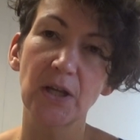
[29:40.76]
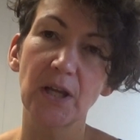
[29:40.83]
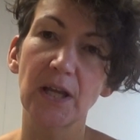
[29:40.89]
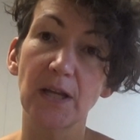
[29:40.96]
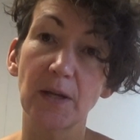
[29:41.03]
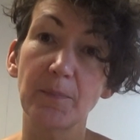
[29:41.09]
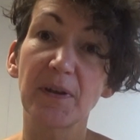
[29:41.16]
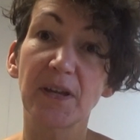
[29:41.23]

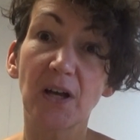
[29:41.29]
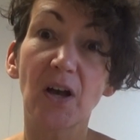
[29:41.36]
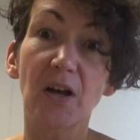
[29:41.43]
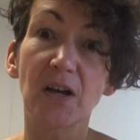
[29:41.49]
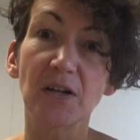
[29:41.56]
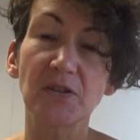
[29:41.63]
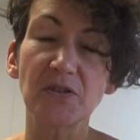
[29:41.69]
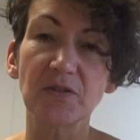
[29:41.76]
it can be
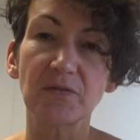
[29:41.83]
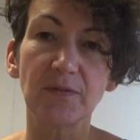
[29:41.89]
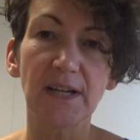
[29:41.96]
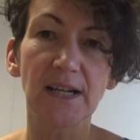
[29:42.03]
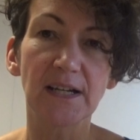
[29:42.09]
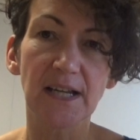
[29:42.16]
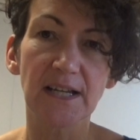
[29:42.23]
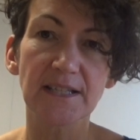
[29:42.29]
hard to
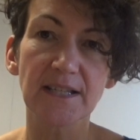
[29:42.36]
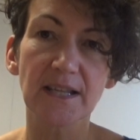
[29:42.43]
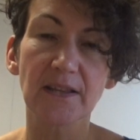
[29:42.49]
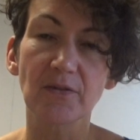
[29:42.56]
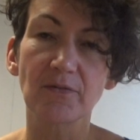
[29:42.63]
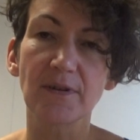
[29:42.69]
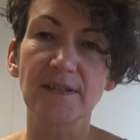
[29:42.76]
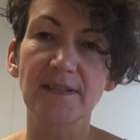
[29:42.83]
realise that
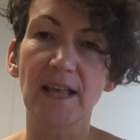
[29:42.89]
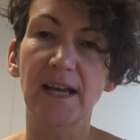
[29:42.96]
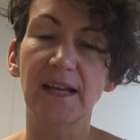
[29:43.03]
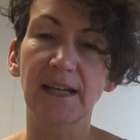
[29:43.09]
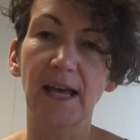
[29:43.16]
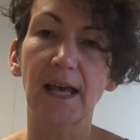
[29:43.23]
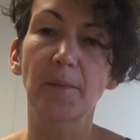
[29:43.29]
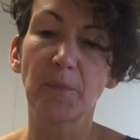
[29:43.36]
there is
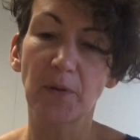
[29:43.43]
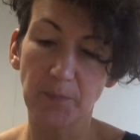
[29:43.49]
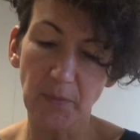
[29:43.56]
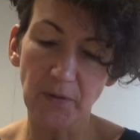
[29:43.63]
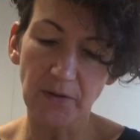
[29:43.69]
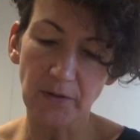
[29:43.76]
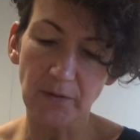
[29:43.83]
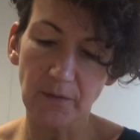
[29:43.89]
that gap,
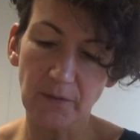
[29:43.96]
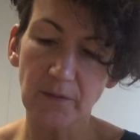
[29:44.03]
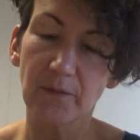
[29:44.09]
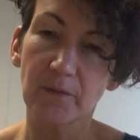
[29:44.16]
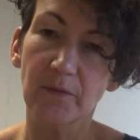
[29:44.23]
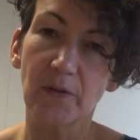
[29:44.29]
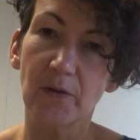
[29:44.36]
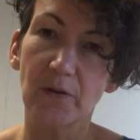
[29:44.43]
but
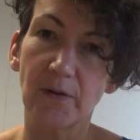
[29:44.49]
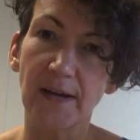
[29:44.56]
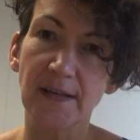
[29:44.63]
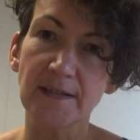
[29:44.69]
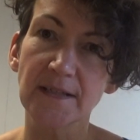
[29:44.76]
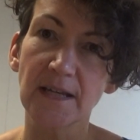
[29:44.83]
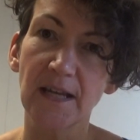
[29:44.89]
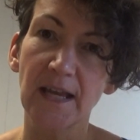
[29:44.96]
there
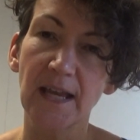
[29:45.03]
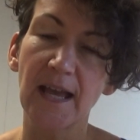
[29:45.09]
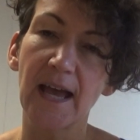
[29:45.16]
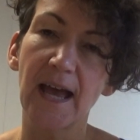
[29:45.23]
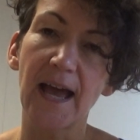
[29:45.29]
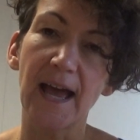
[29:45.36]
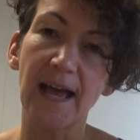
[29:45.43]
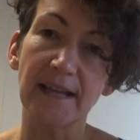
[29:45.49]
is.
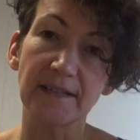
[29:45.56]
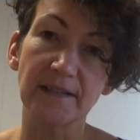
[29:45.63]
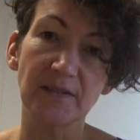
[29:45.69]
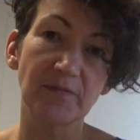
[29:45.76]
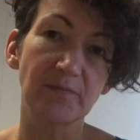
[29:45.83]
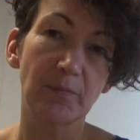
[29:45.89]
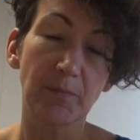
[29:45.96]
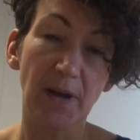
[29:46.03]
And
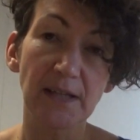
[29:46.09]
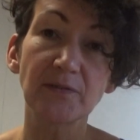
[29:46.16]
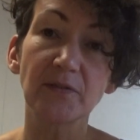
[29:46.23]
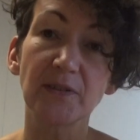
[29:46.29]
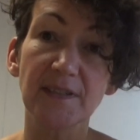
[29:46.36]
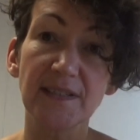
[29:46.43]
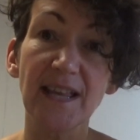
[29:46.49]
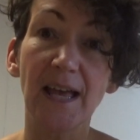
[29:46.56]

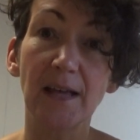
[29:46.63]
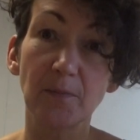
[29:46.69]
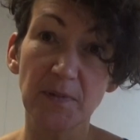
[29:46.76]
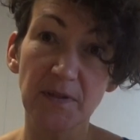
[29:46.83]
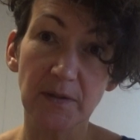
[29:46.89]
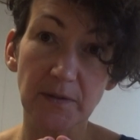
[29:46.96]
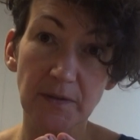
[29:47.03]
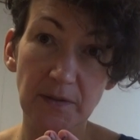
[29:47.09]
mindfulness
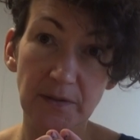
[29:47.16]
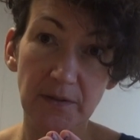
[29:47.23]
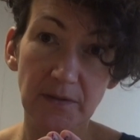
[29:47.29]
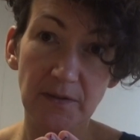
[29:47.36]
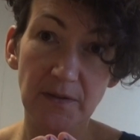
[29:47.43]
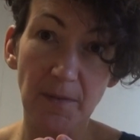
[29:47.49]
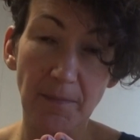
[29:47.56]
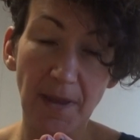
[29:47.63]
helps us
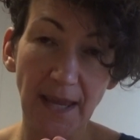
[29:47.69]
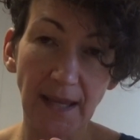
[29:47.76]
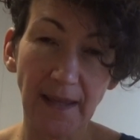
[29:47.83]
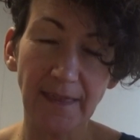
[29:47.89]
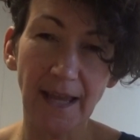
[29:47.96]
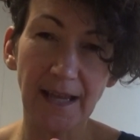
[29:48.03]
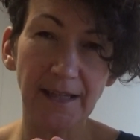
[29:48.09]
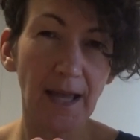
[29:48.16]
to
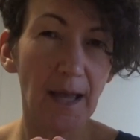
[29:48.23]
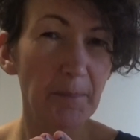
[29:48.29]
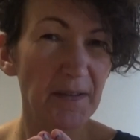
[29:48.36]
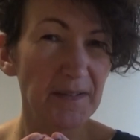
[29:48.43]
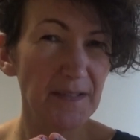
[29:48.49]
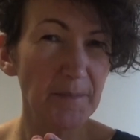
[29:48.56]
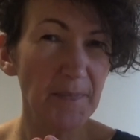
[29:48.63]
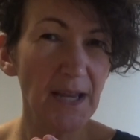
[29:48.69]
make that gap
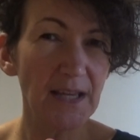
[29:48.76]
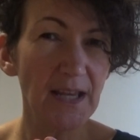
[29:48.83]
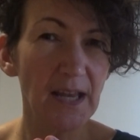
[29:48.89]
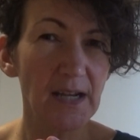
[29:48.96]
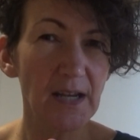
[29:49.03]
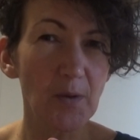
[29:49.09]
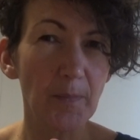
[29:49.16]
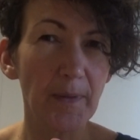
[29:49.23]
and to make it a
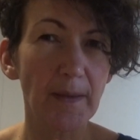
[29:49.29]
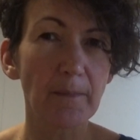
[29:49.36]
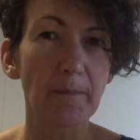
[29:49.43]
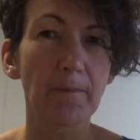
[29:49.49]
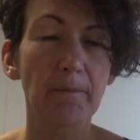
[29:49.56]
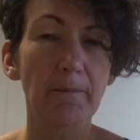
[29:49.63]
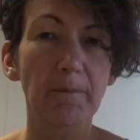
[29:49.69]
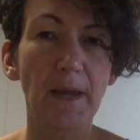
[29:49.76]
little bit
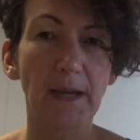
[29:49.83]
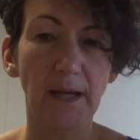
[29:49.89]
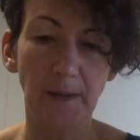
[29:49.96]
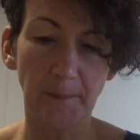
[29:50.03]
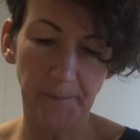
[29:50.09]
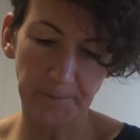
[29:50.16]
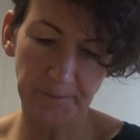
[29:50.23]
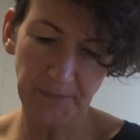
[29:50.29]
bigger
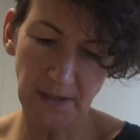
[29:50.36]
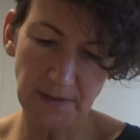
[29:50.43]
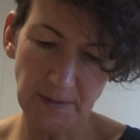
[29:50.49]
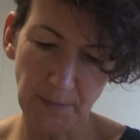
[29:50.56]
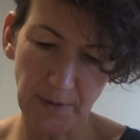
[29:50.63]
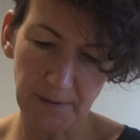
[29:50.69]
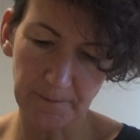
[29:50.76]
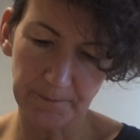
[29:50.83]
as
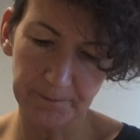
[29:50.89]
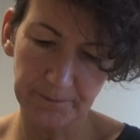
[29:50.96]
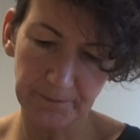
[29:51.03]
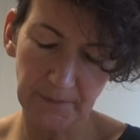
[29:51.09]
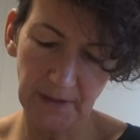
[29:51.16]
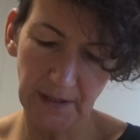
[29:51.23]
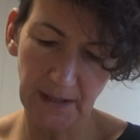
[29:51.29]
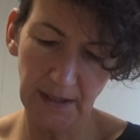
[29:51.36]
well.
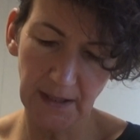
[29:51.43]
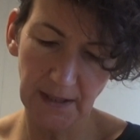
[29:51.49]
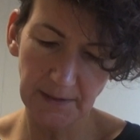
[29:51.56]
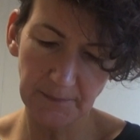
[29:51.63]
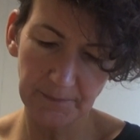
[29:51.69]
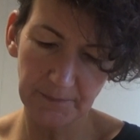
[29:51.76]
Okay.